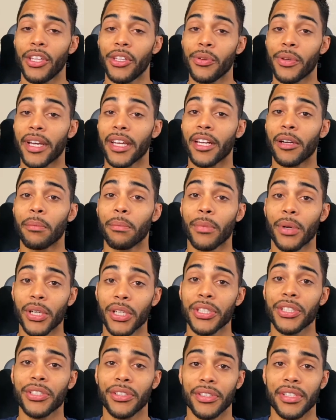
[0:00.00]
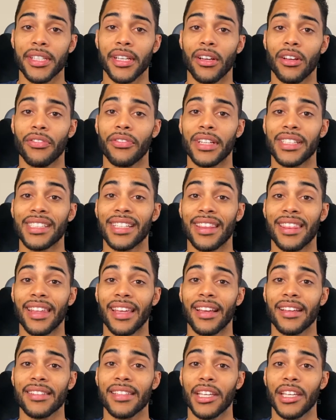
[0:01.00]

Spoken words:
you can immerse yourself into things